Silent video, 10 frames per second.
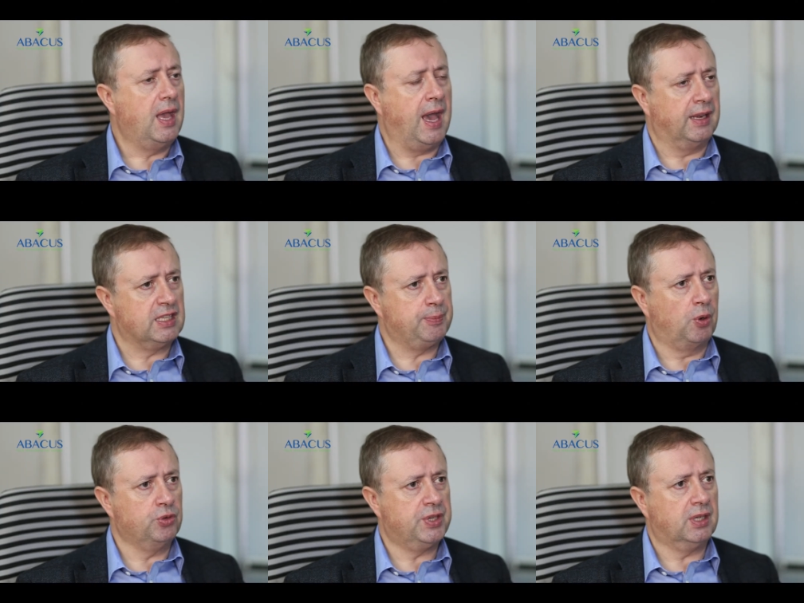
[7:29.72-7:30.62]
and
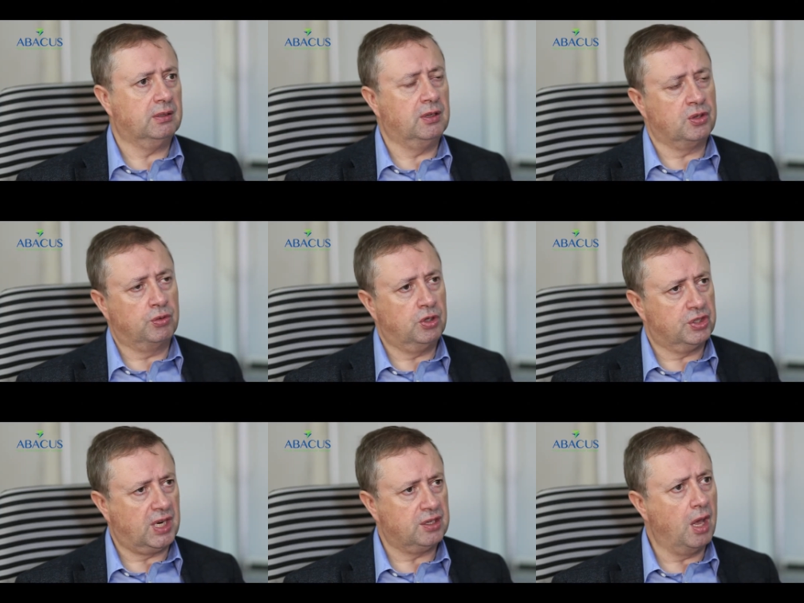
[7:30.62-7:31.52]
exposing not only
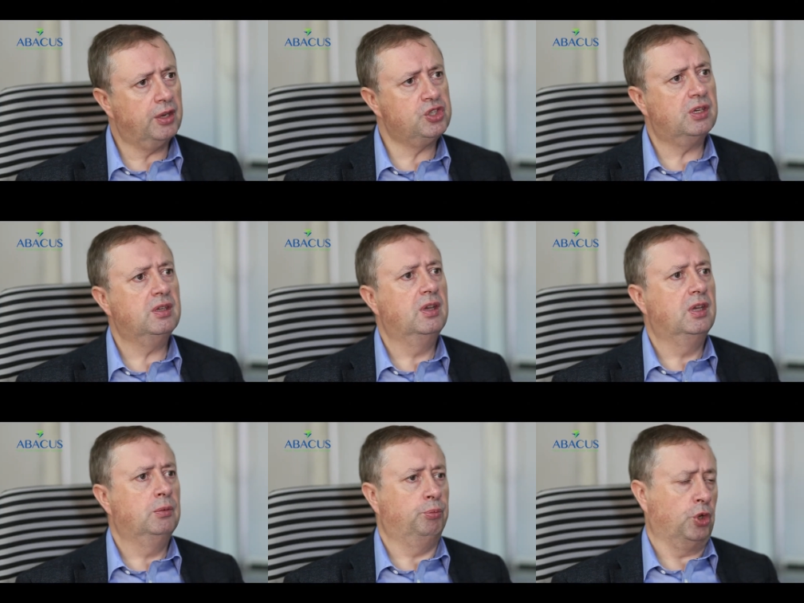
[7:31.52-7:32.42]
your technology,
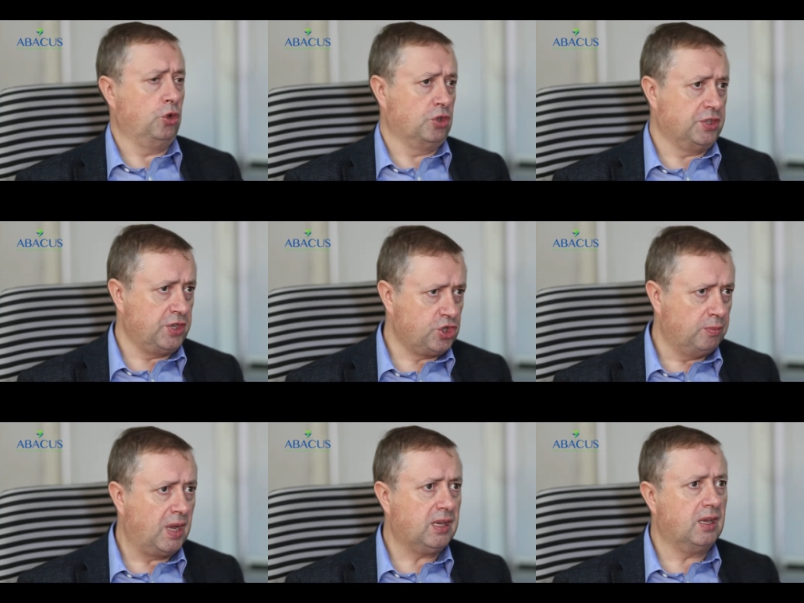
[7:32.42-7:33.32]
but your
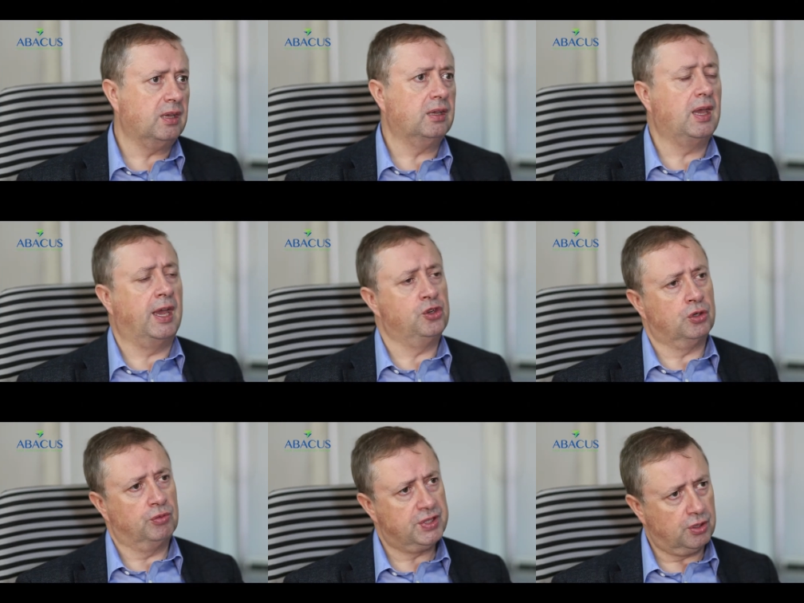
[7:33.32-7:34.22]
decision making and
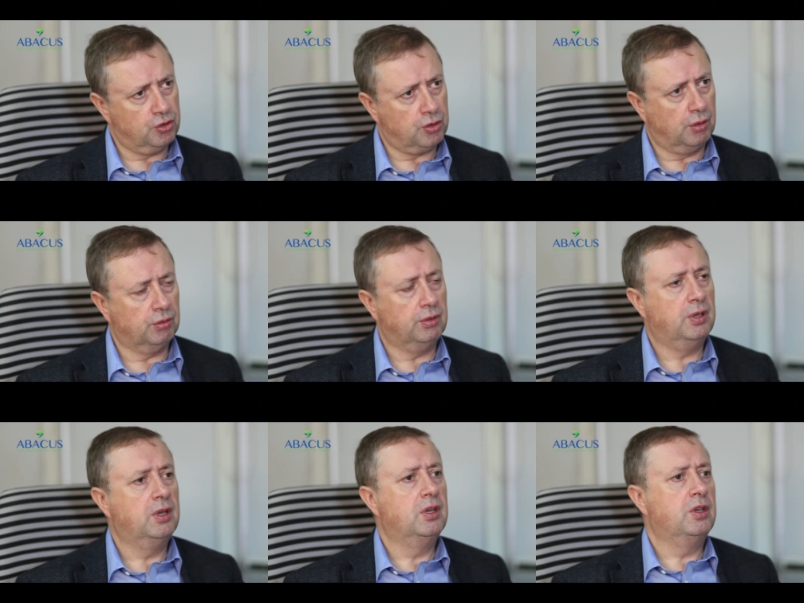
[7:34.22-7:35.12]
your risk control
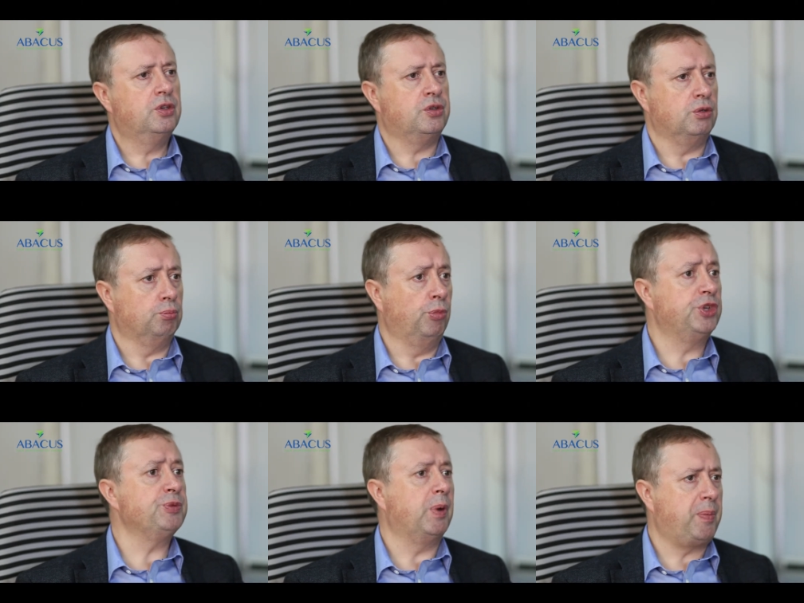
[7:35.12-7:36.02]
to
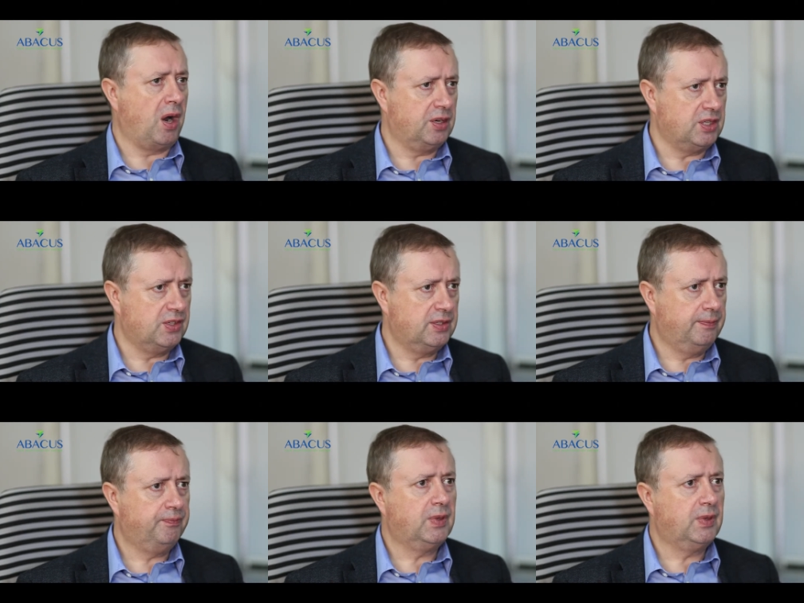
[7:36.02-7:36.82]
multiple parties.